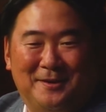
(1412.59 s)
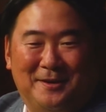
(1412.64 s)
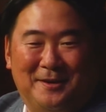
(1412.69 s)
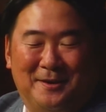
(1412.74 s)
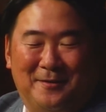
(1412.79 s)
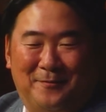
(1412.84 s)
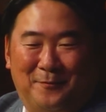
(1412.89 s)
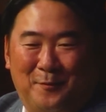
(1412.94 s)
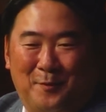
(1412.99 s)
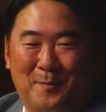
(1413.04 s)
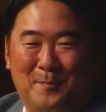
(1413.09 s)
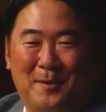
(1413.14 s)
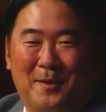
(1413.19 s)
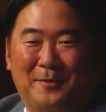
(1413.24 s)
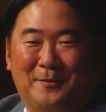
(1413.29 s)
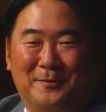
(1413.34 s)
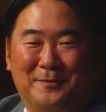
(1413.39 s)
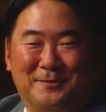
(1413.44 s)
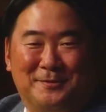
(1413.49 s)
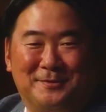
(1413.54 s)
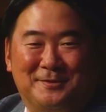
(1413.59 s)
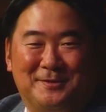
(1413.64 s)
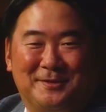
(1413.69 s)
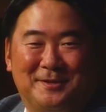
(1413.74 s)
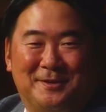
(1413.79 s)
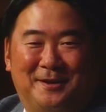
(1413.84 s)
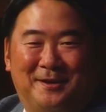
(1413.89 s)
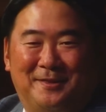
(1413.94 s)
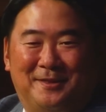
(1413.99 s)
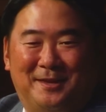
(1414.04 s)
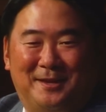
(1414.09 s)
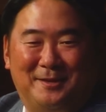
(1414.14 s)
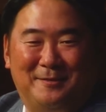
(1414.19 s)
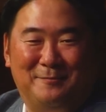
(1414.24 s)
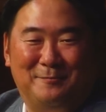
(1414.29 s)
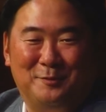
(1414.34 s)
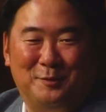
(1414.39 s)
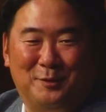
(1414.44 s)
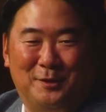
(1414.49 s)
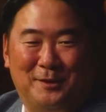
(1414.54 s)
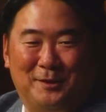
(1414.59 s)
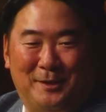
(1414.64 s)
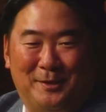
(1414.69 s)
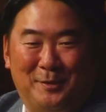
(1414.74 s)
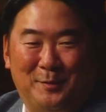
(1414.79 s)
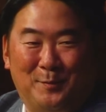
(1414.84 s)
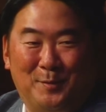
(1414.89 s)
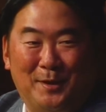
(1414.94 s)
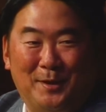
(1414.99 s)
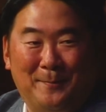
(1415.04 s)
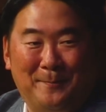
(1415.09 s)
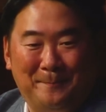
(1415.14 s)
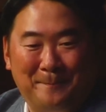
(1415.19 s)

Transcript: uh, four mothers uh, that really led the way.